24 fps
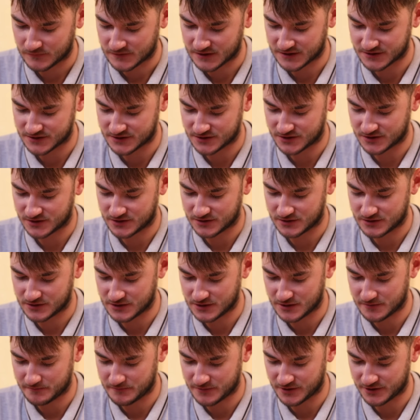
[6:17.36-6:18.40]
That's
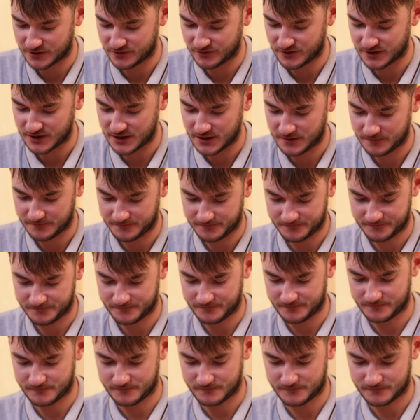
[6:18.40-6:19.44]
number three.
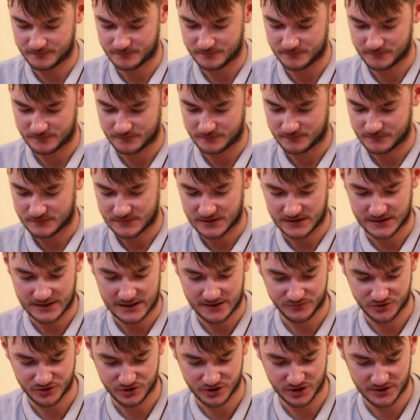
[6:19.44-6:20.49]
Now
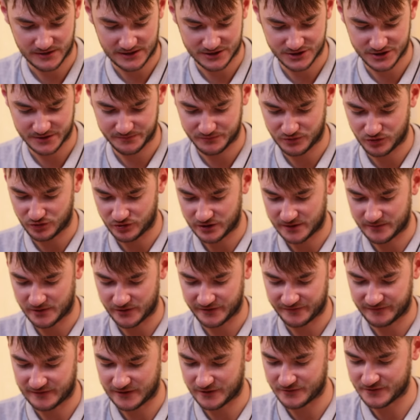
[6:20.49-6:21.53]
I'm just going to actually put them on
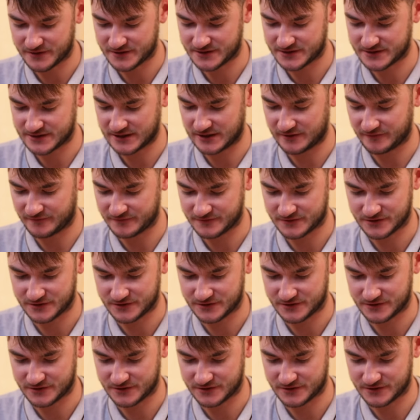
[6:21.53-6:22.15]
the float itself.